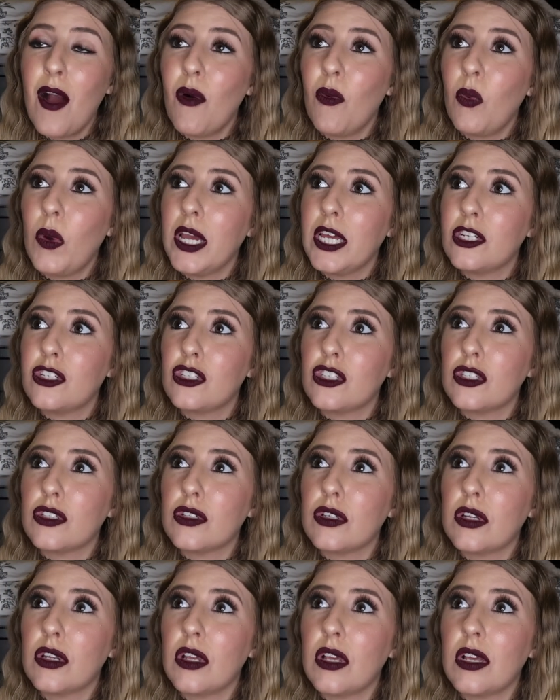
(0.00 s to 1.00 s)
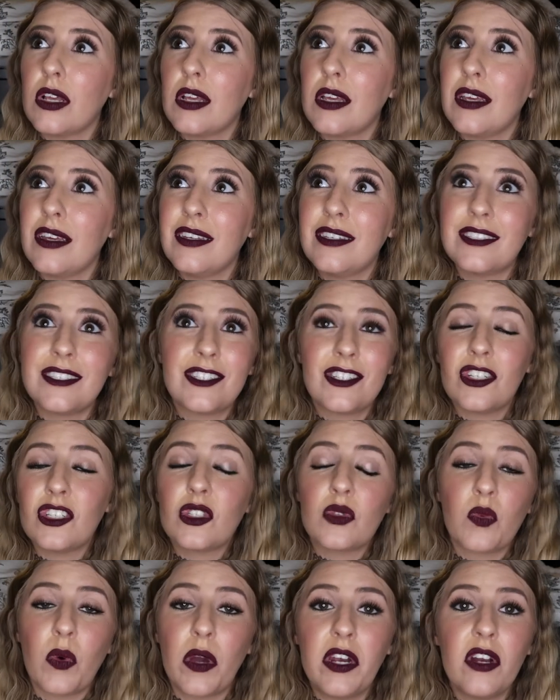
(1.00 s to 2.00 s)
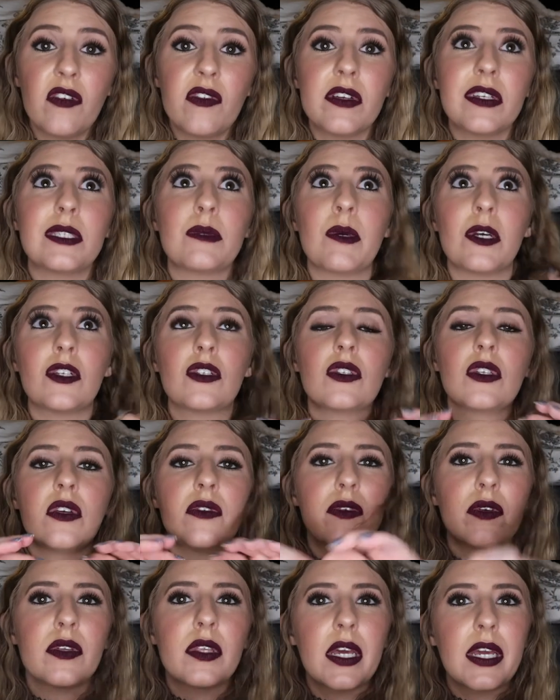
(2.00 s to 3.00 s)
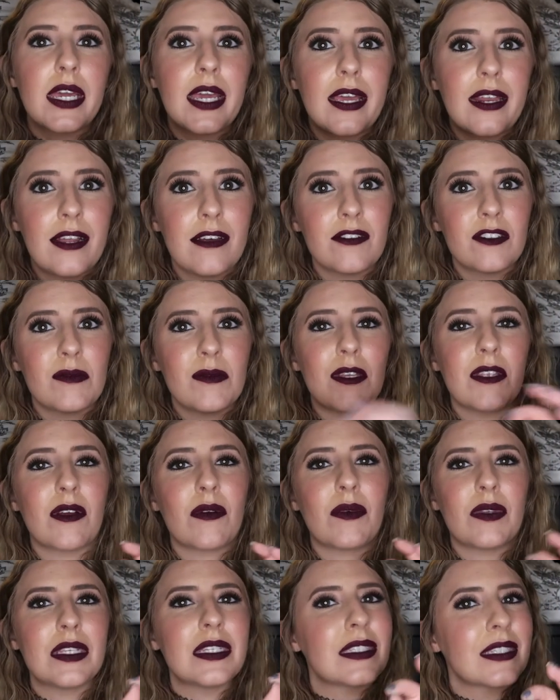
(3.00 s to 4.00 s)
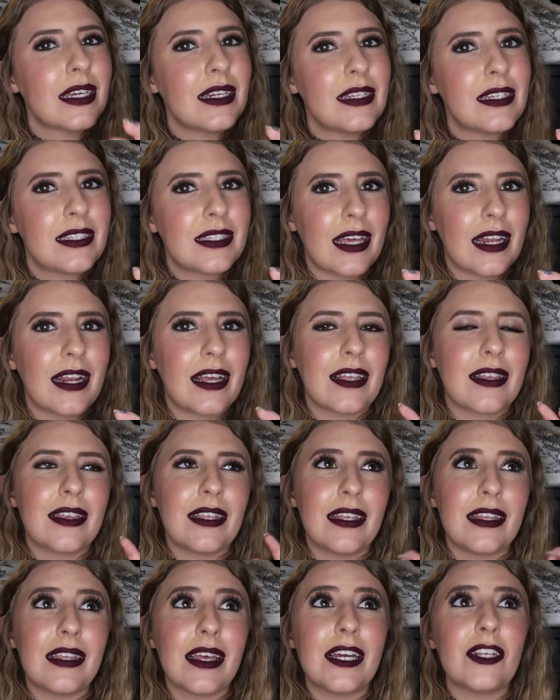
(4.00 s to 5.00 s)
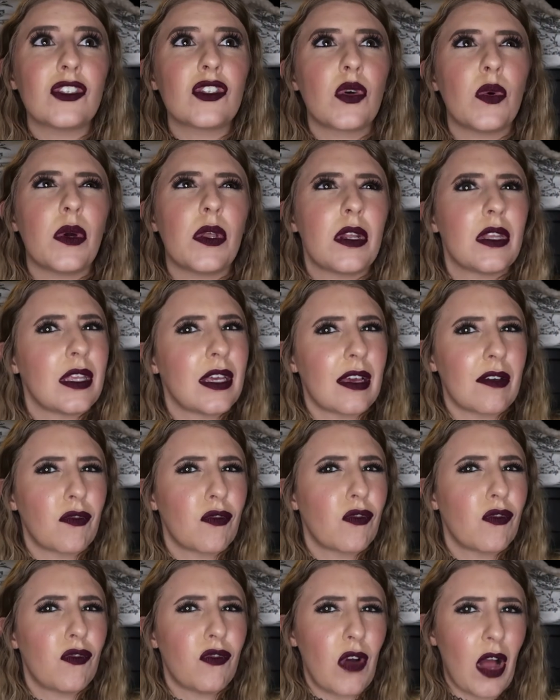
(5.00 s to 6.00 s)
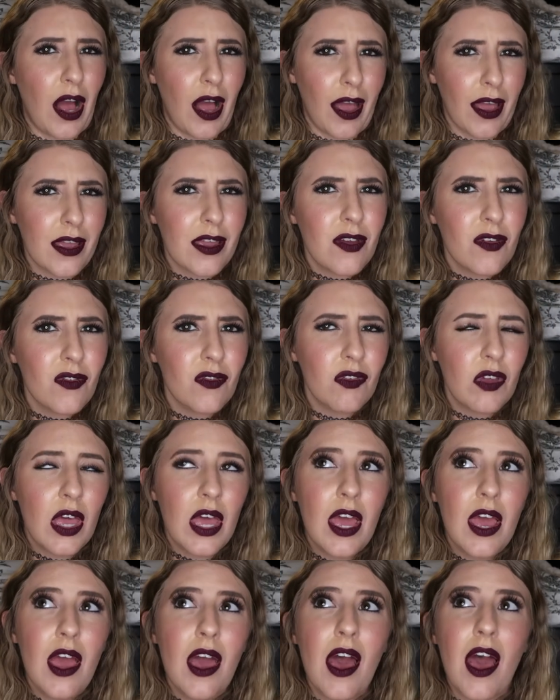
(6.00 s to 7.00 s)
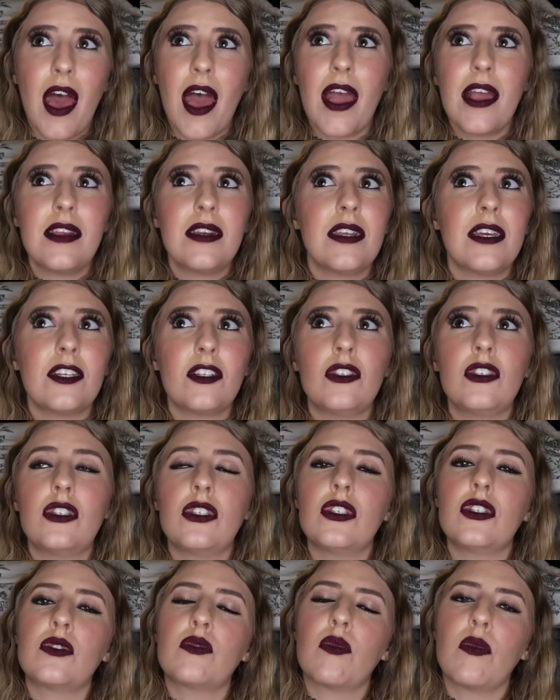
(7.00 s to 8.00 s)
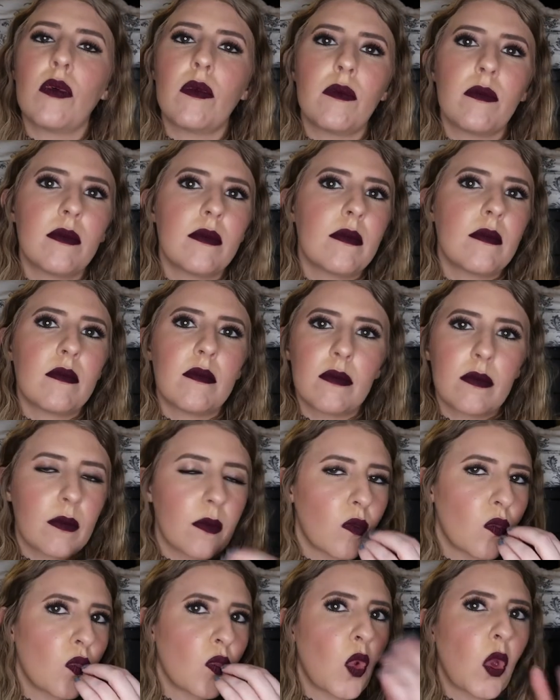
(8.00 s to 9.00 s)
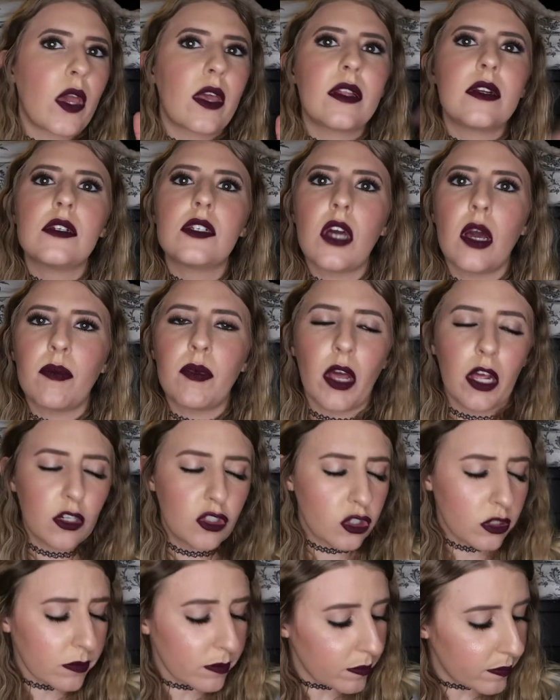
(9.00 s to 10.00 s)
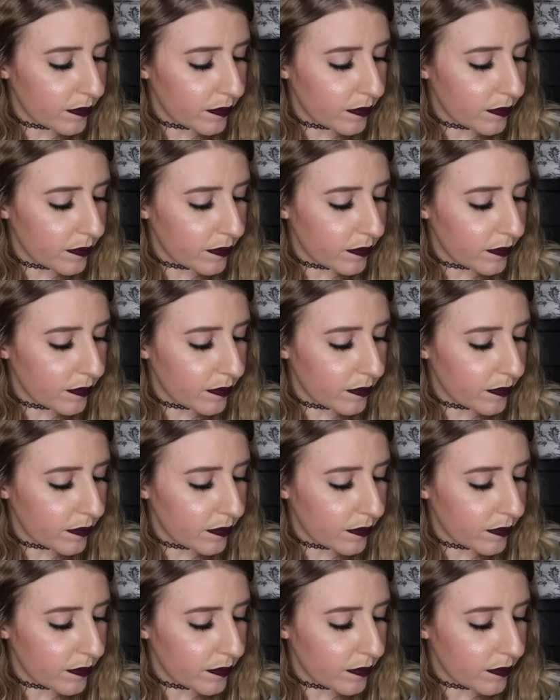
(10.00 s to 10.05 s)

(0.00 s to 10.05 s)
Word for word: which is just wonderful, especially if you're lucky enough to be there when the sun is setting. The lights go on, I think, at five, and it's just top-notch.